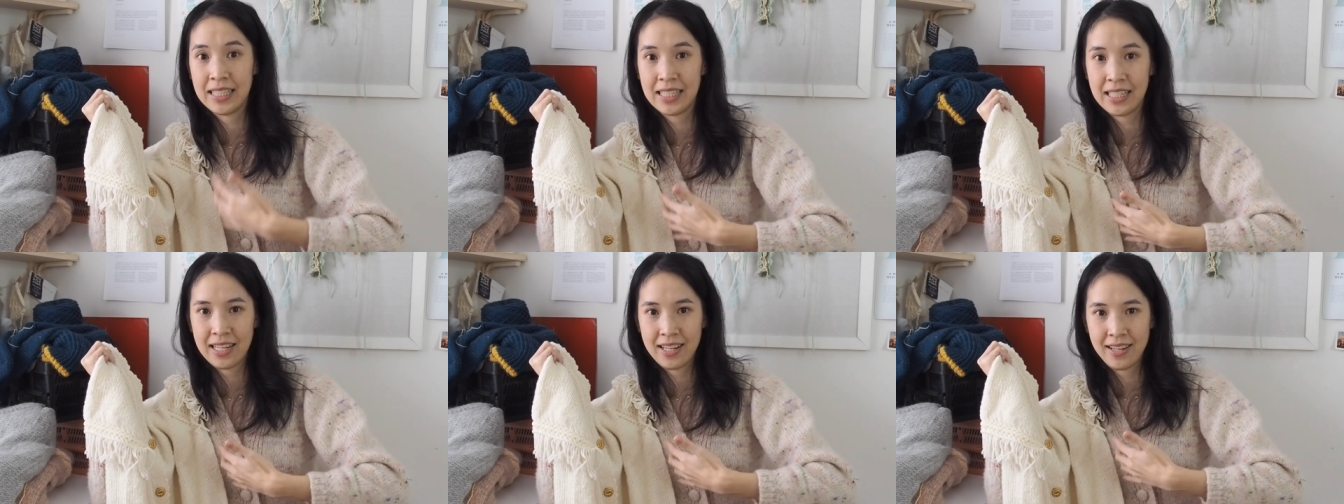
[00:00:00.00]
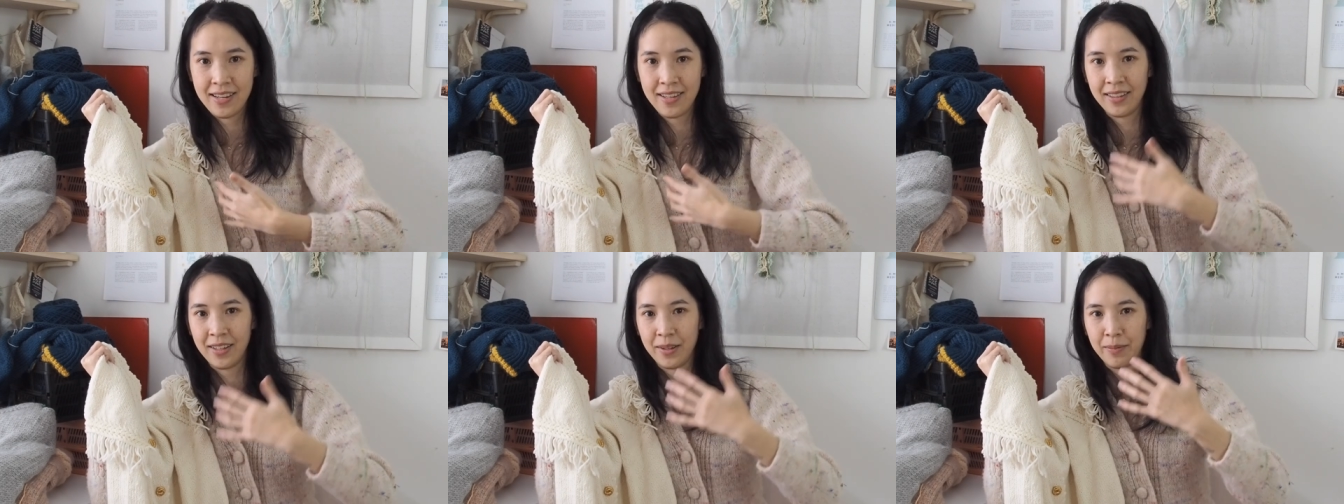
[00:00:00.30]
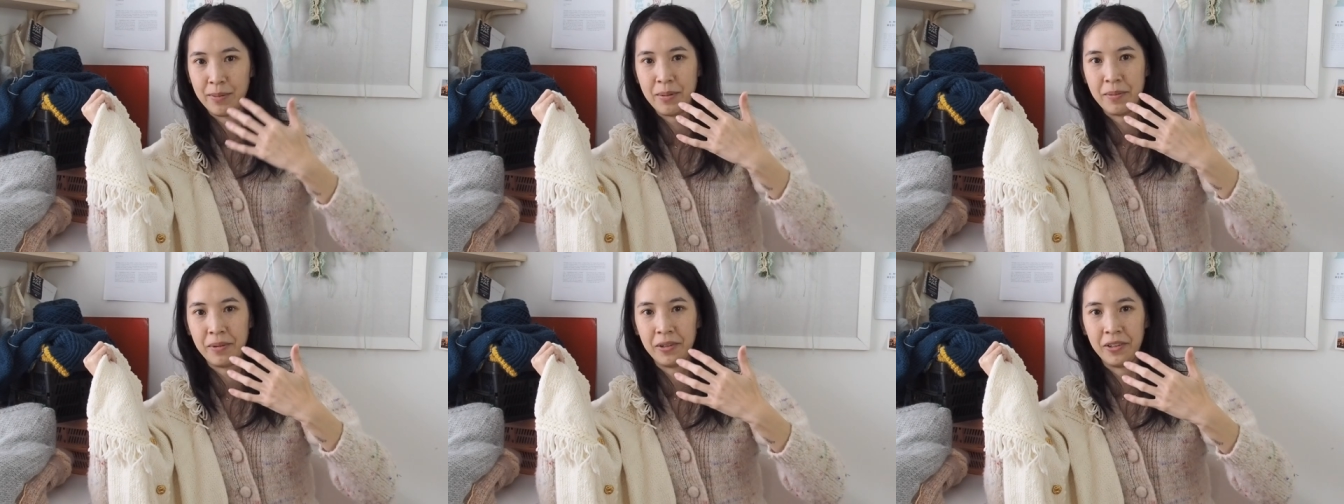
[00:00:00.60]
see and that'd
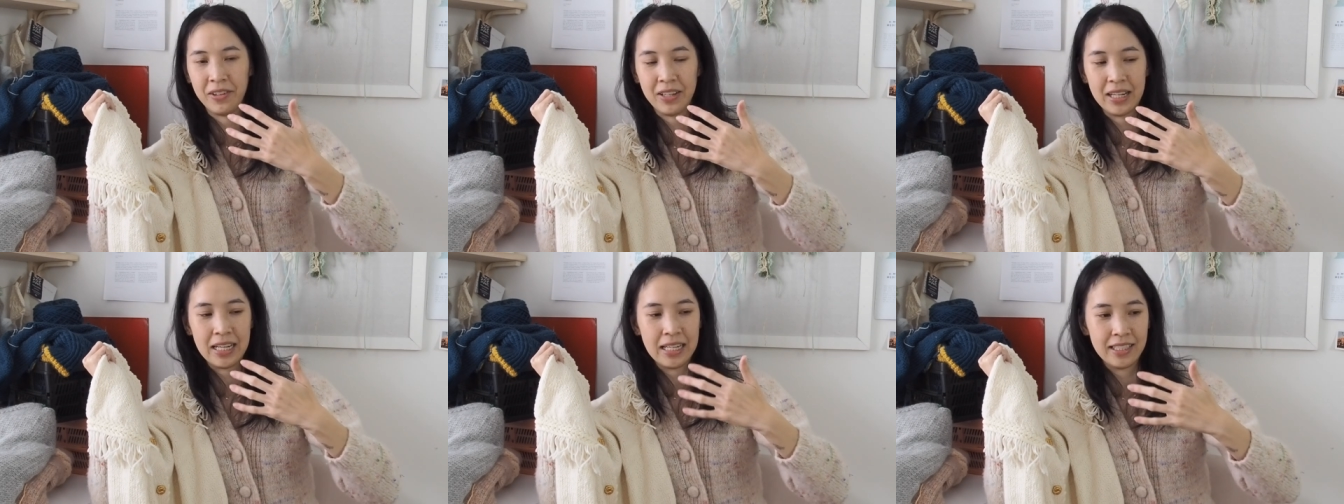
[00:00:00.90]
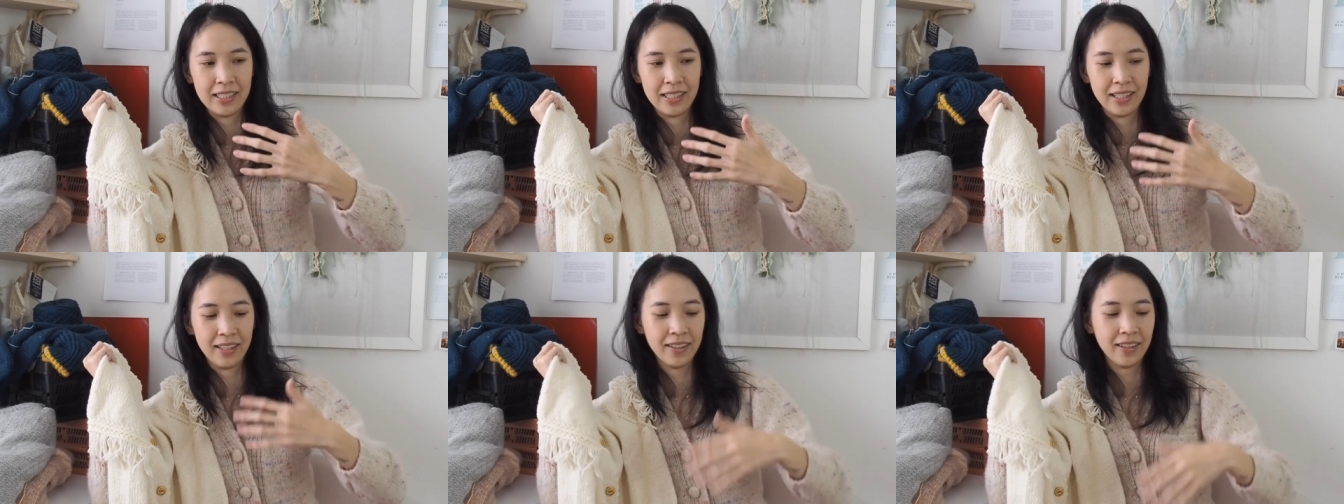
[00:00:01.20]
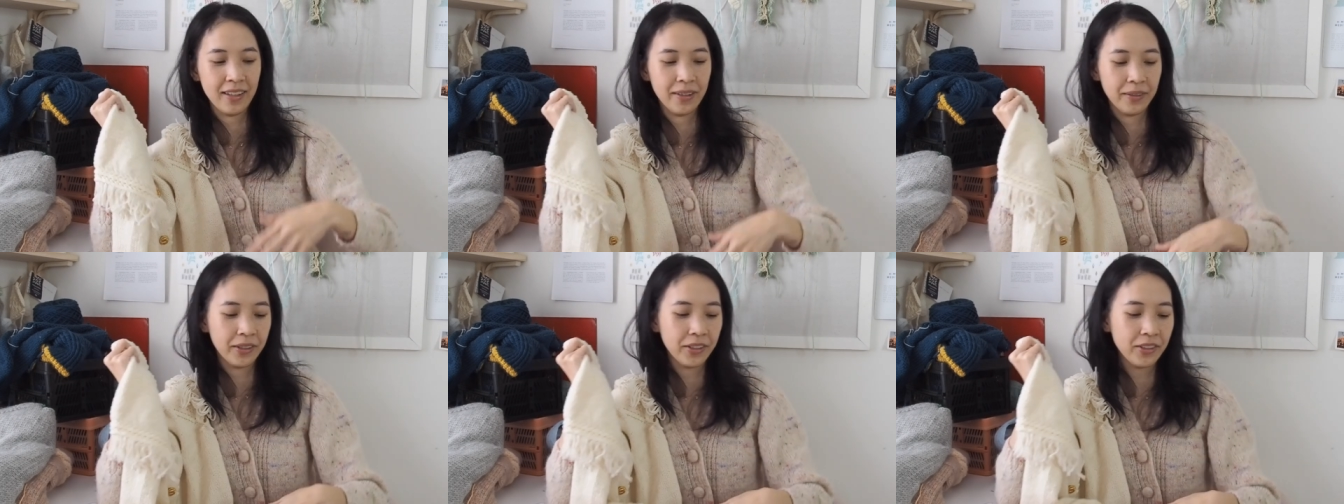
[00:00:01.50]
be a lot easier.
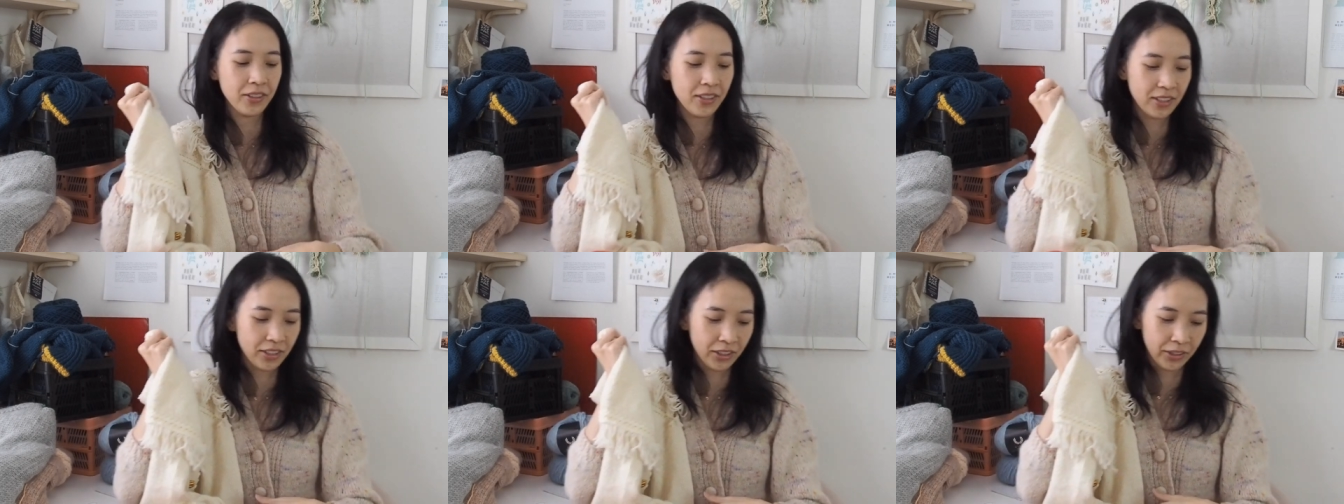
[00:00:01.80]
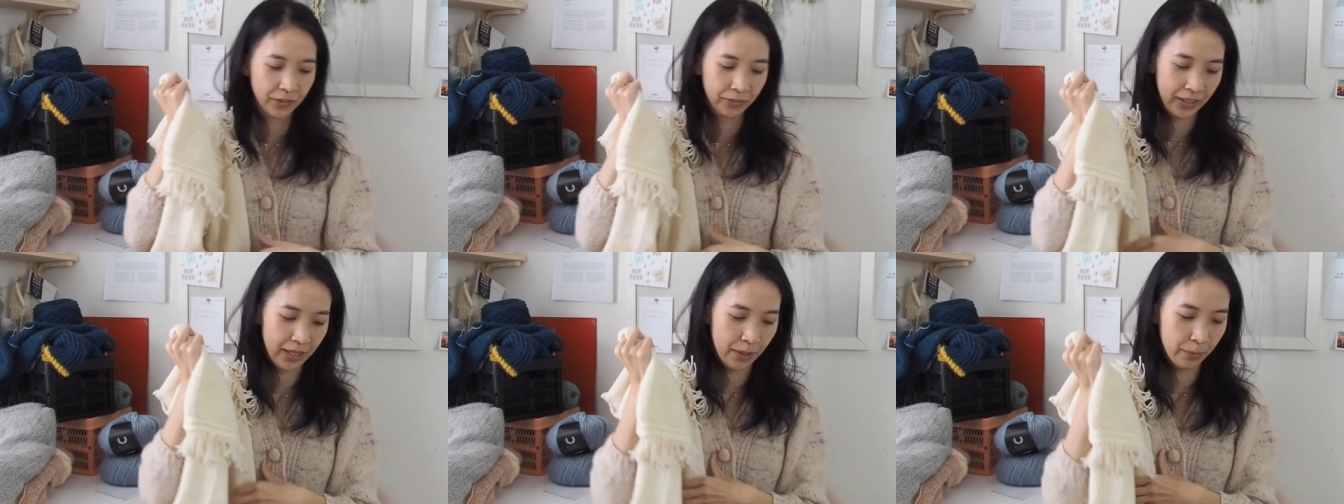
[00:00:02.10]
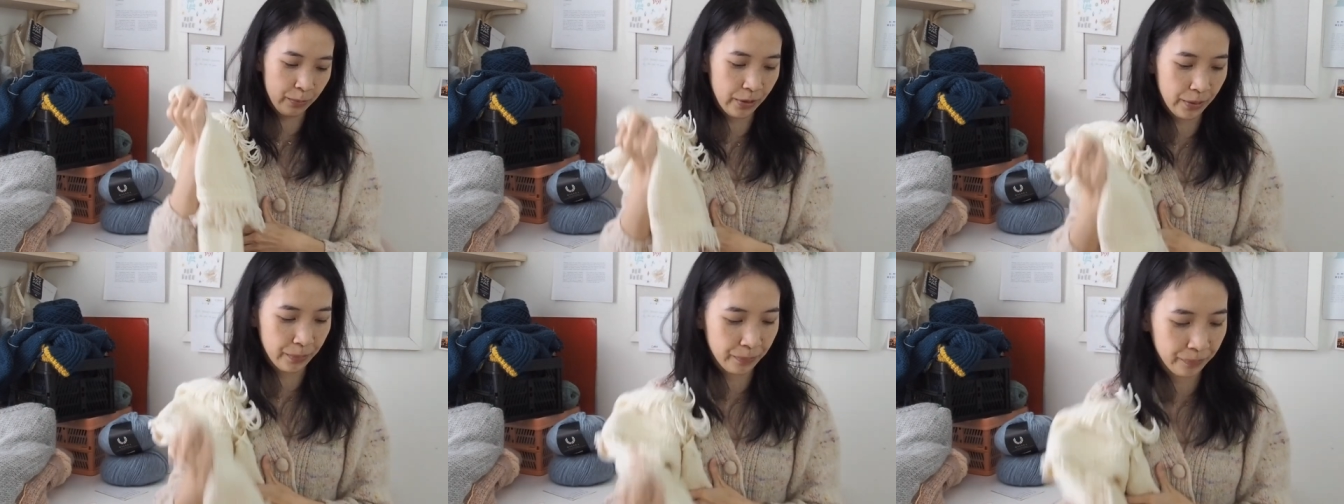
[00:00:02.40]
I'm gonna do this off
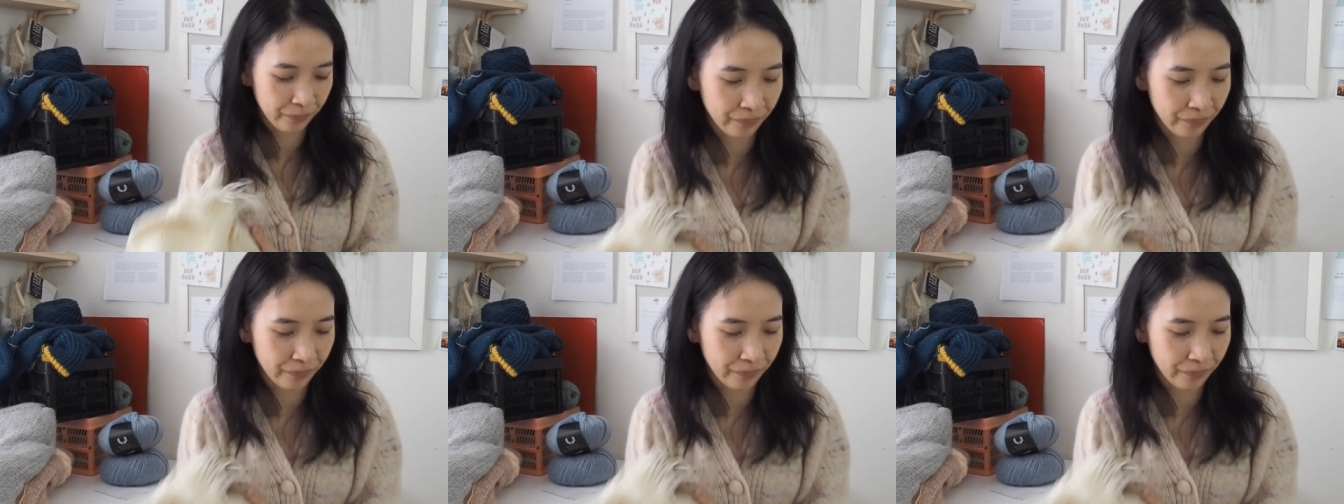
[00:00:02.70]
camera.